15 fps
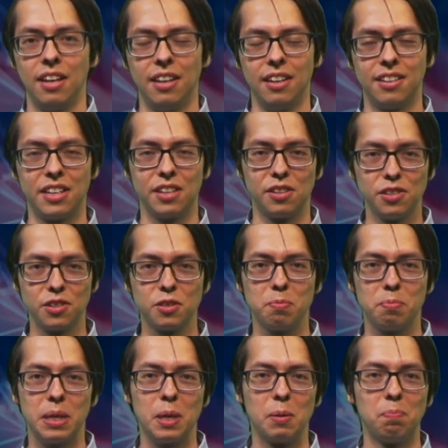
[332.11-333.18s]
It can also
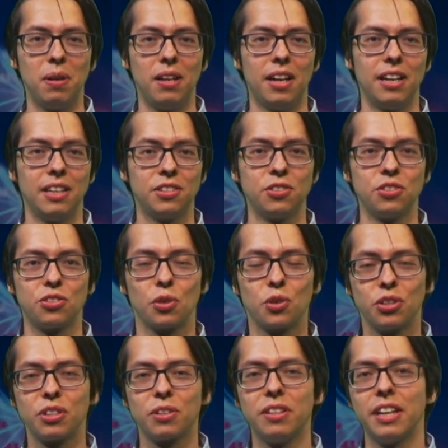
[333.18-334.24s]
be applied to
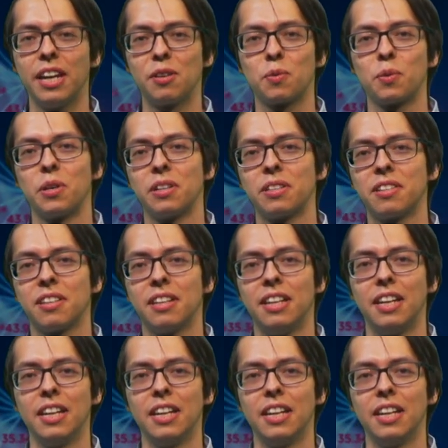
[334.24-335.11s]
social networks